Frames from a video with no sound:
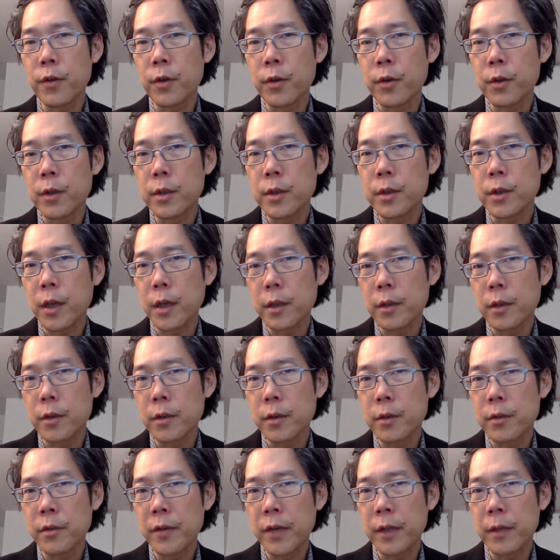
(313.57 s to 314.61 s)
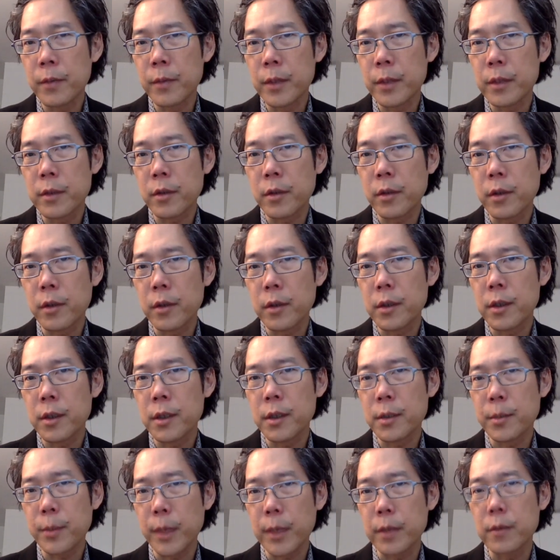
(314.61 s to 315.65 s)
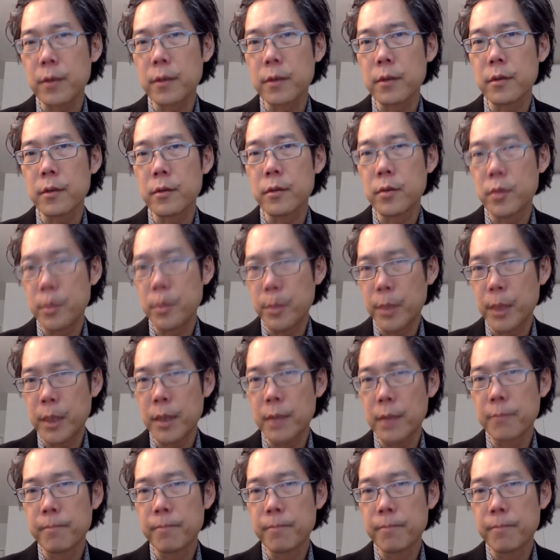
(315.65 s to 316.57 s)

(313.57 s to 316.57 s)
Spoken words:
early childhood development are expected to be.